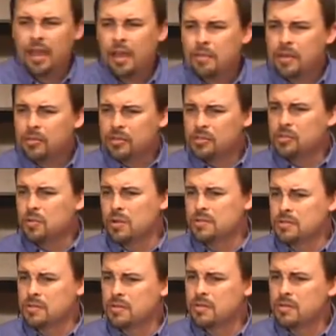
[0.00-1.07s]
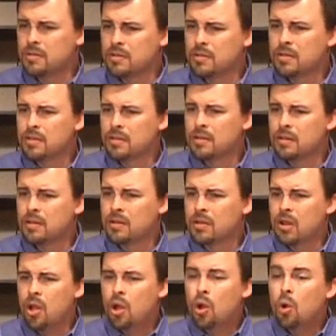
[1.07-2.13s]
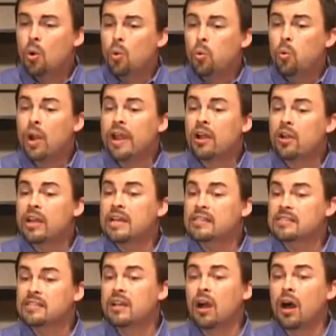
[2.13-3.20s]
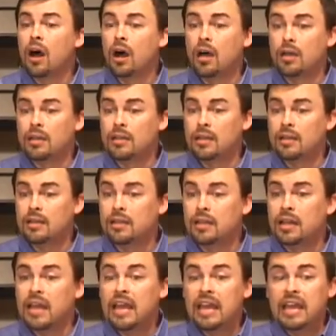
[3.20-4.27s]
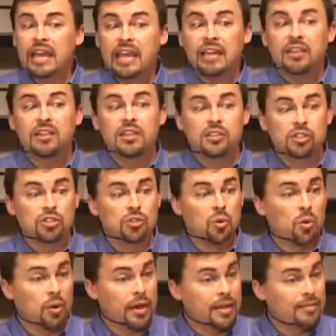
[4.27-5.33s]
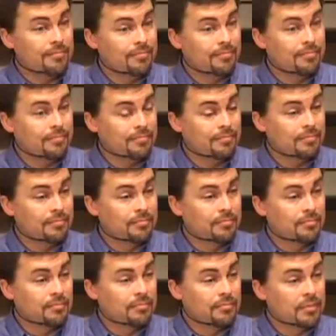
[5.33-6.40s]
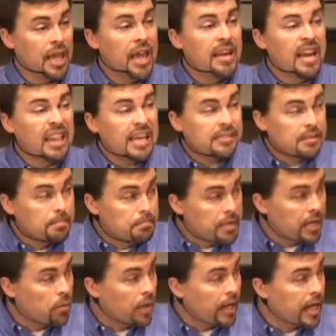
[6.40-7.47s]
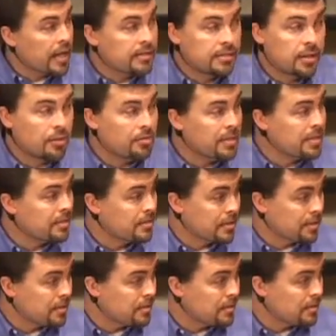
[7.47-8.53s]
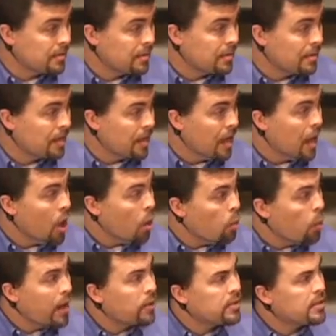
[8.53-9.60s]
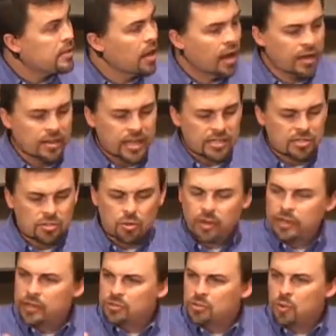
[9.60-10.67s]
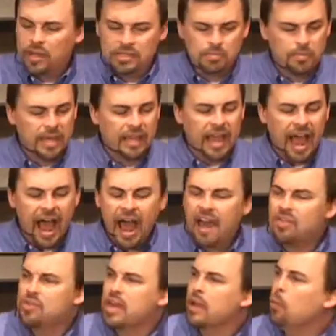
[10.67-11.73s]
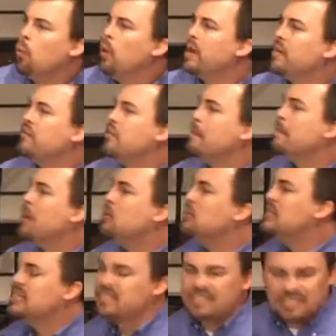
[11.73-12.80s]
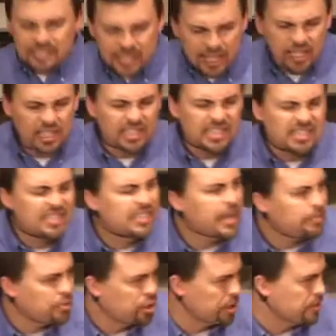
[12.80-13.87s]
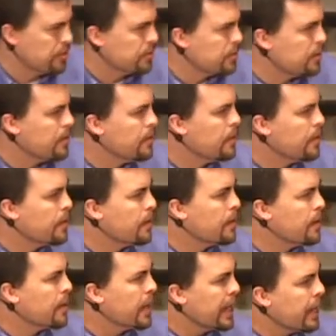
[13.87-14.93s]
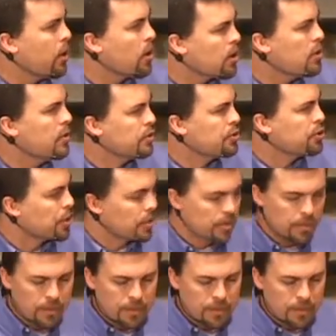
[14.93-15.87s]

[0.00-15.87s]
How about this question? Where is God in this story? Now, that's a big one, guys. Don't miss this. Where is God in that story? Here's why it's big. I think one of the most subtle deceptions in our culture